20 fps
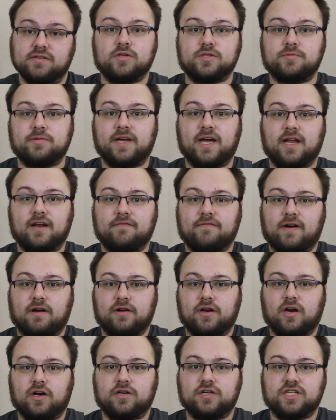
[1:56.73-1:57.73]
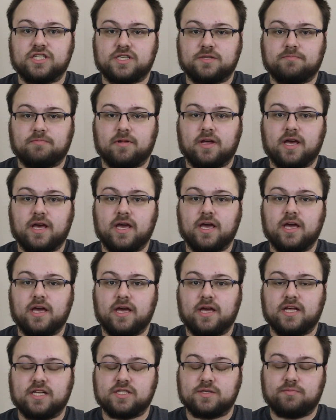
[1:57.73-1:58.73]
Once we kind of found our
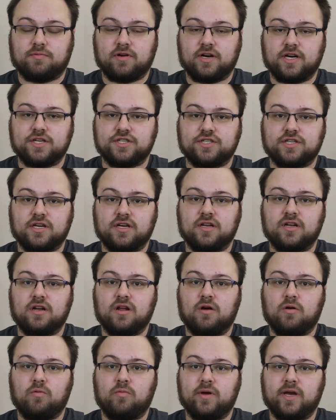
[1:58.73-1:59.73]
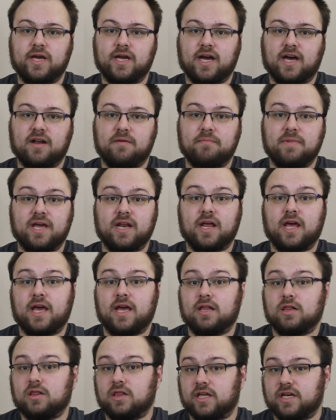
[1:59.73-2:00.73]
display inspiration, we kind of made
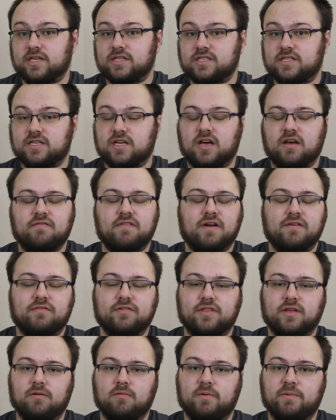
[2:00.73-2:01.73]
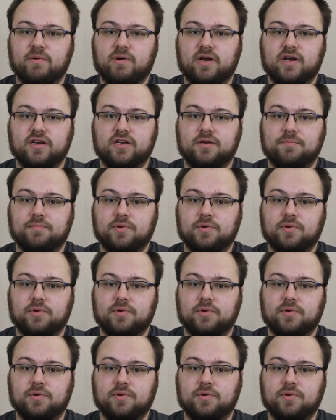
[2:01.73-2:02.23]
a list of everything we wanted to